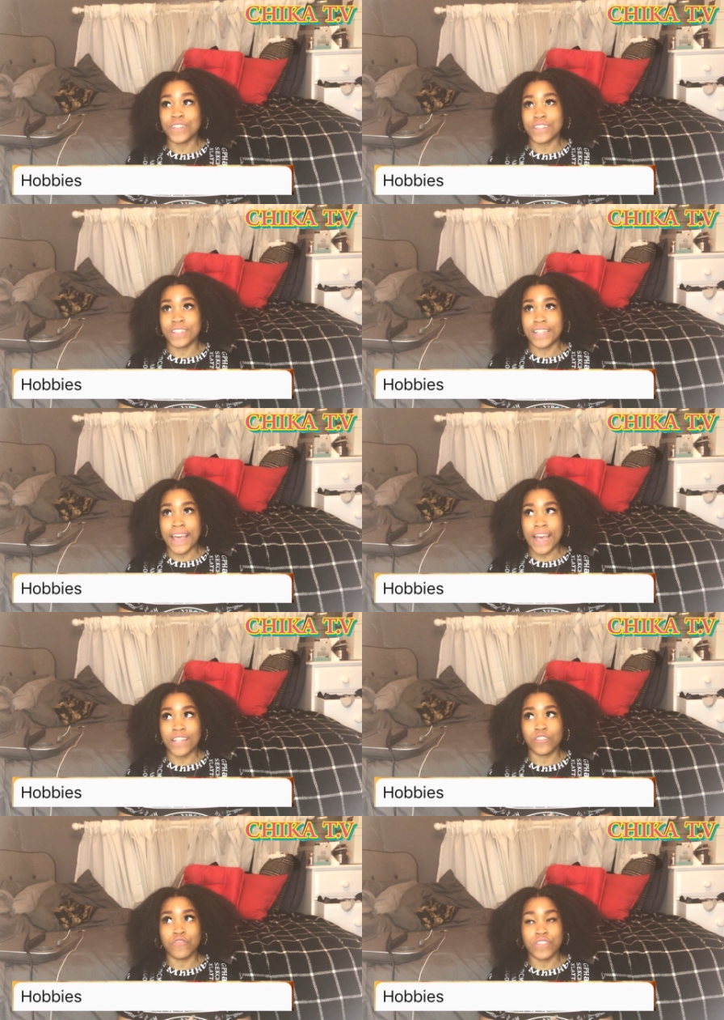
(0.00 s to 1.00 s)
not gonna lie i
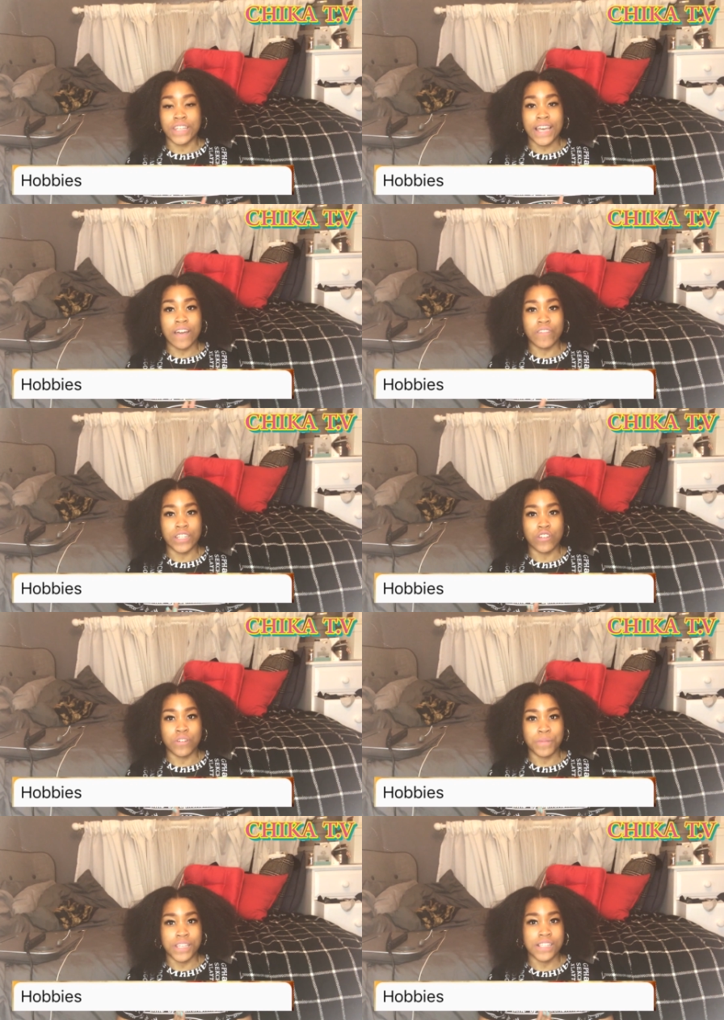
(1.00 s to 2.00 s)
don't really have any
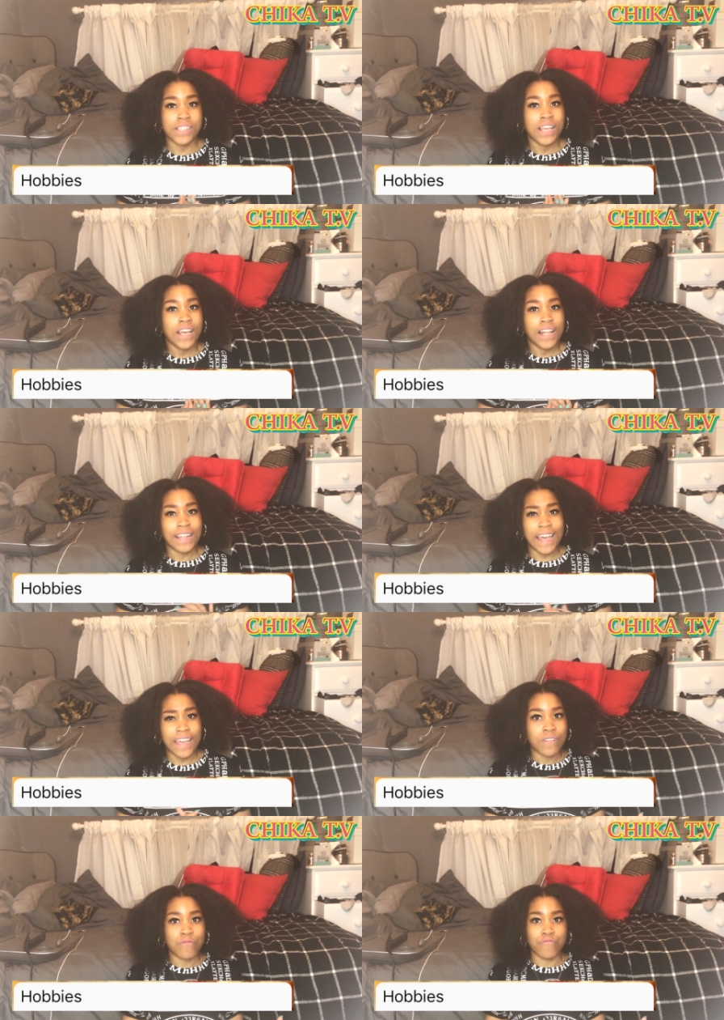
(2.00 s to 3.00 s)
hobbies
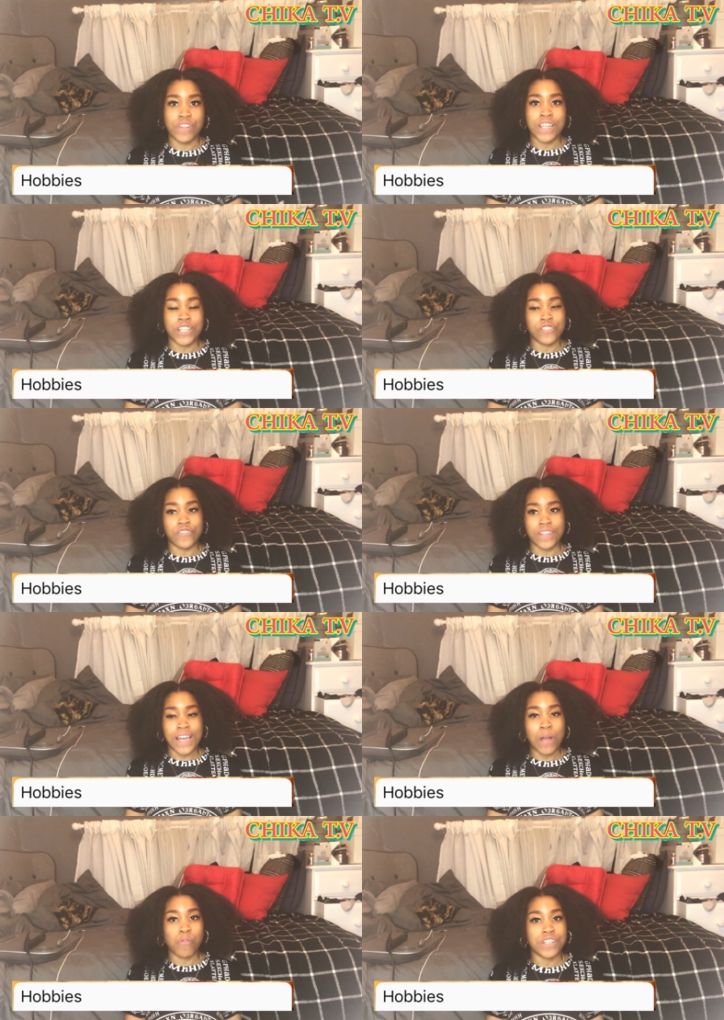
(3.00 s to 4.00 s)
like really and truly
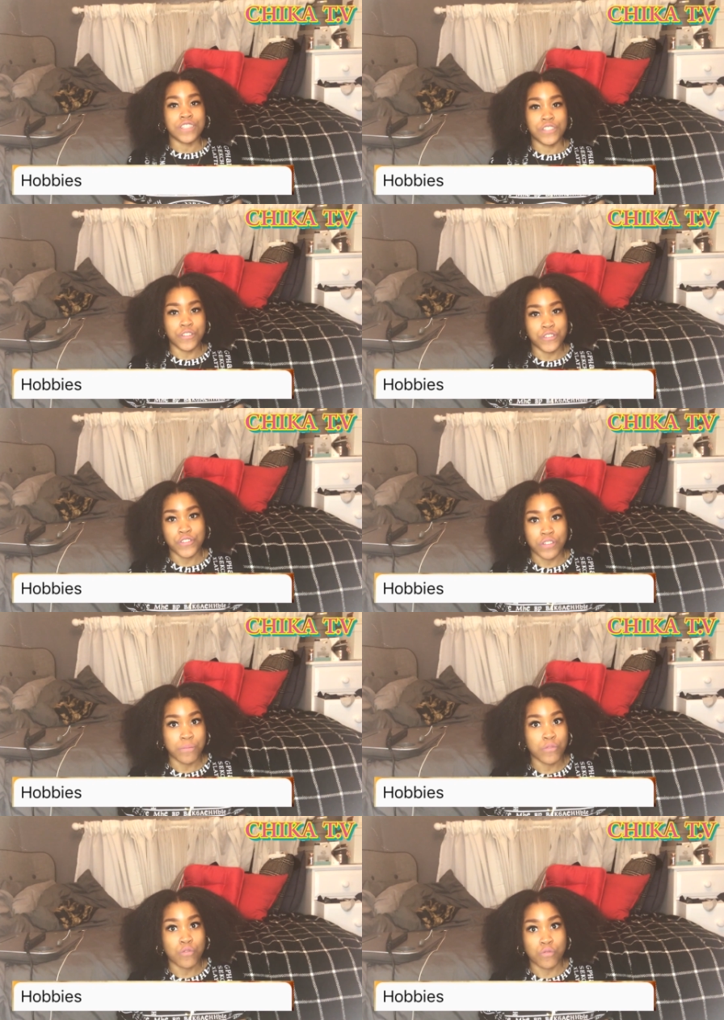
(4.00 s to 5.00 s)
I watch YouTube
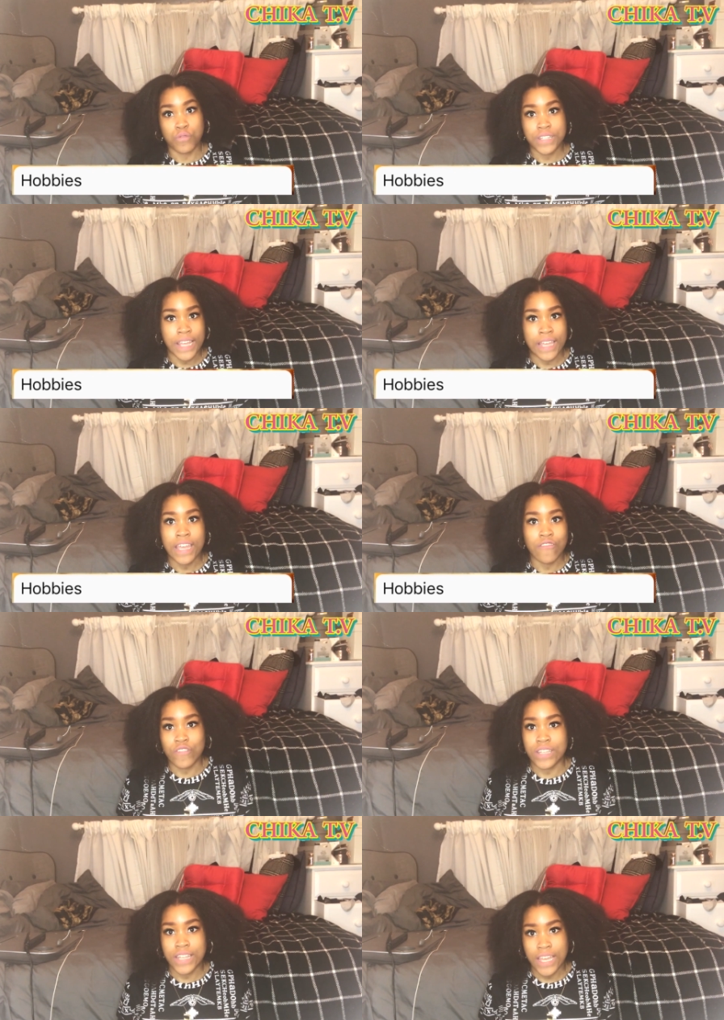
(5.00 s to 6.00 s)
all day
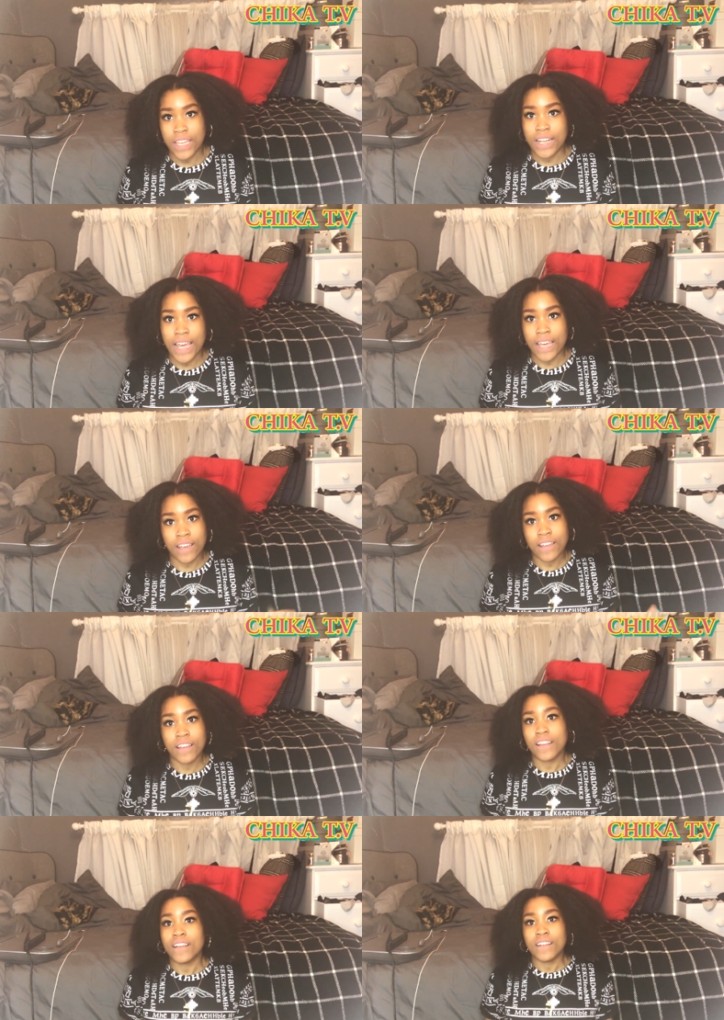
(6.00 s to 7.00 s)
every day
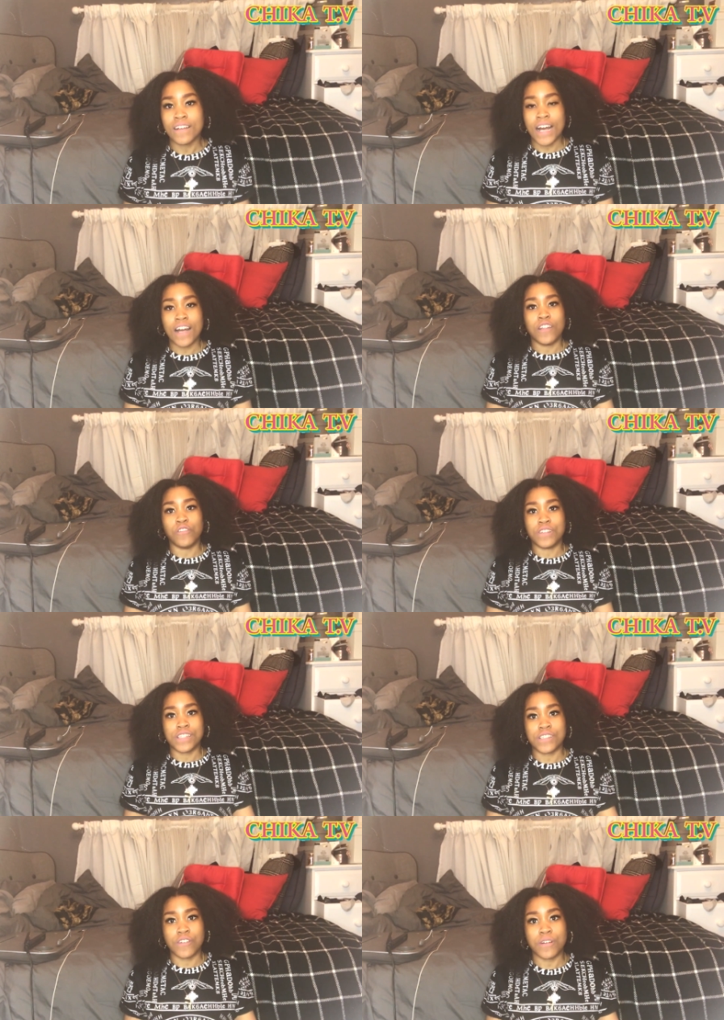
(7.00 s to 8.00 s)
like
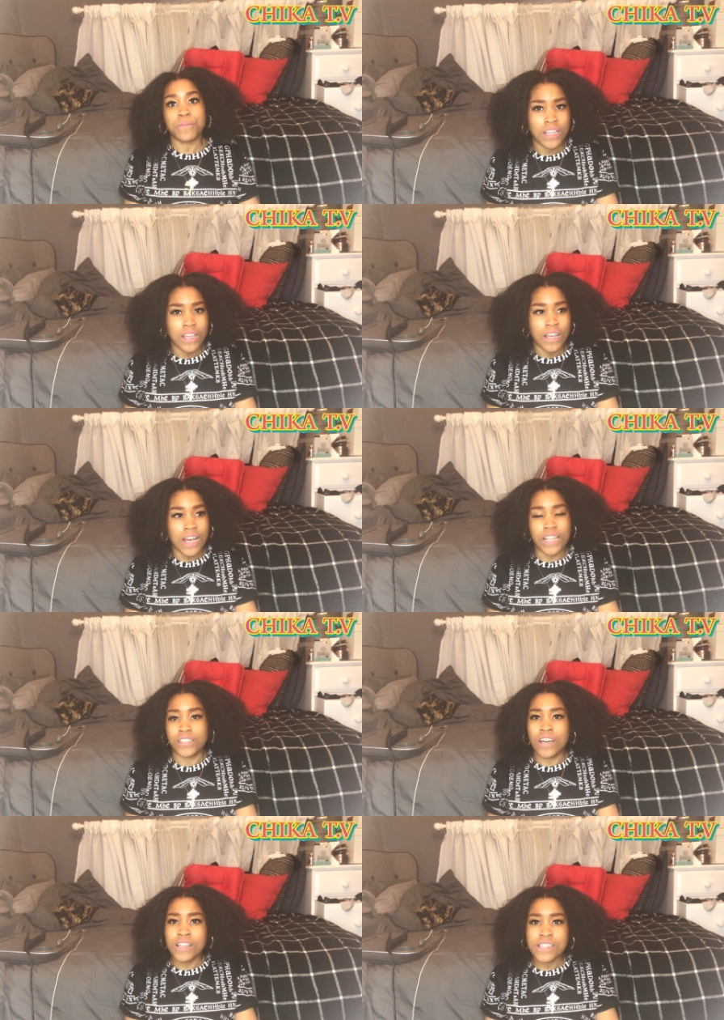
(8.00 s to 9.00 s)
non-stop I
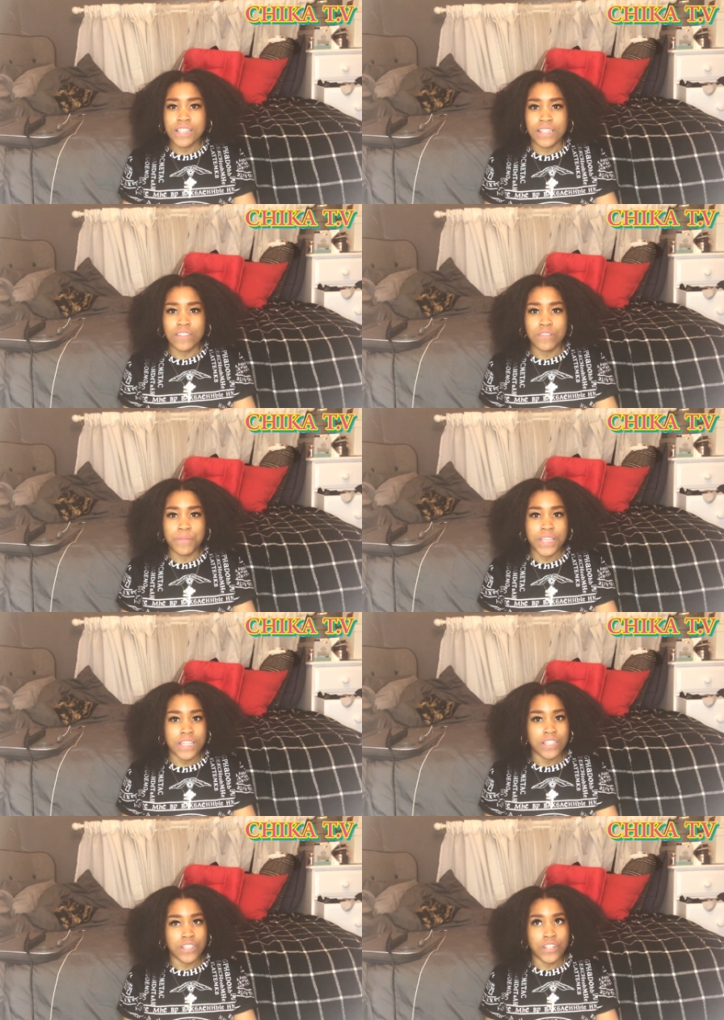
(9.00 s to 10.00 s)
dance a little
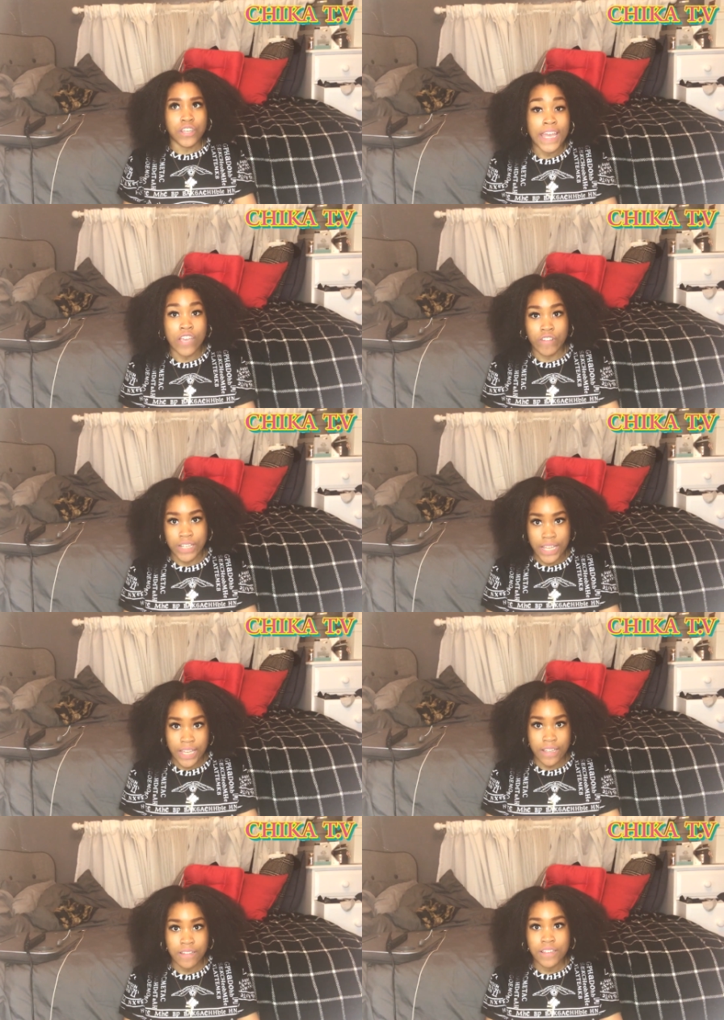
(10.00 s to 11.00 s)
bit you know here and
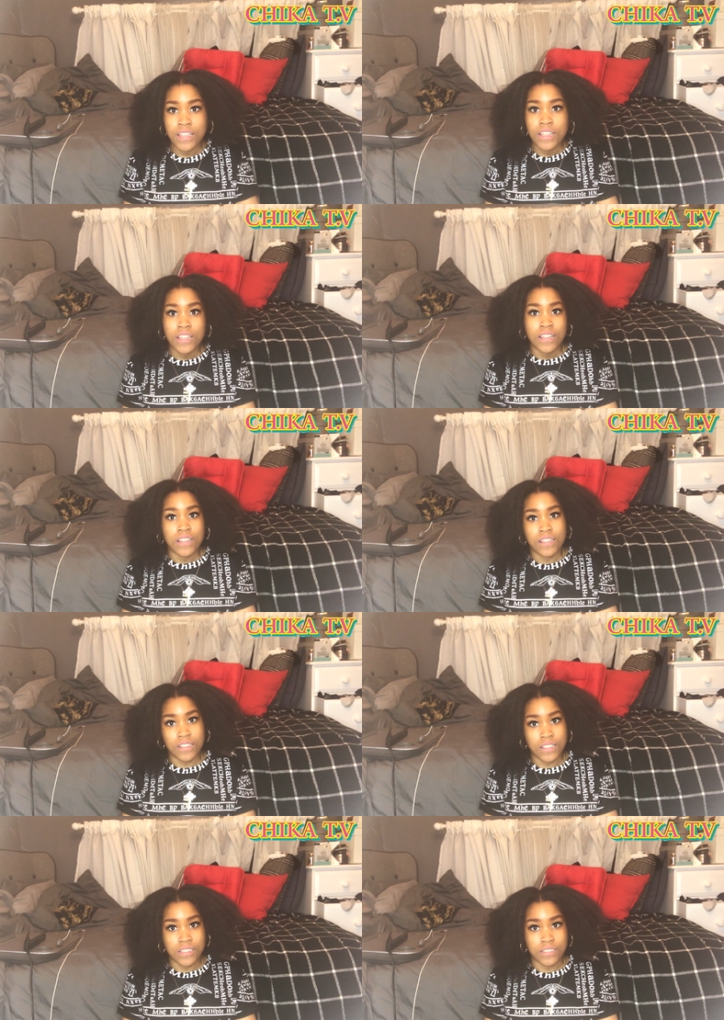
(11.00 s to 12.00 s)
there
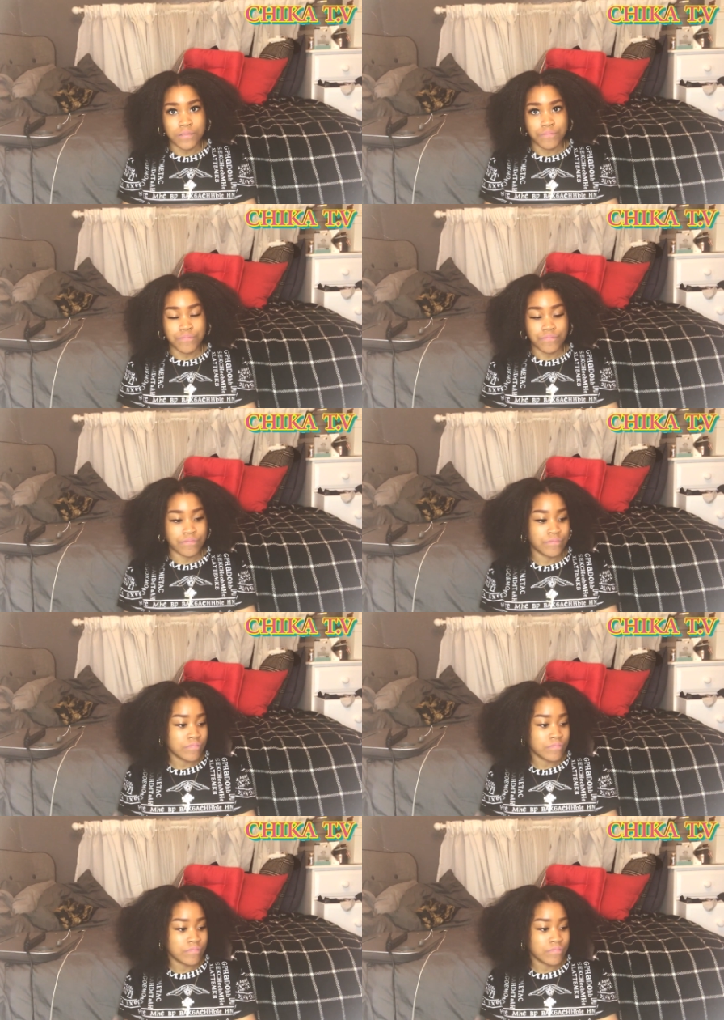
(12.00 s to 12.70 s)
um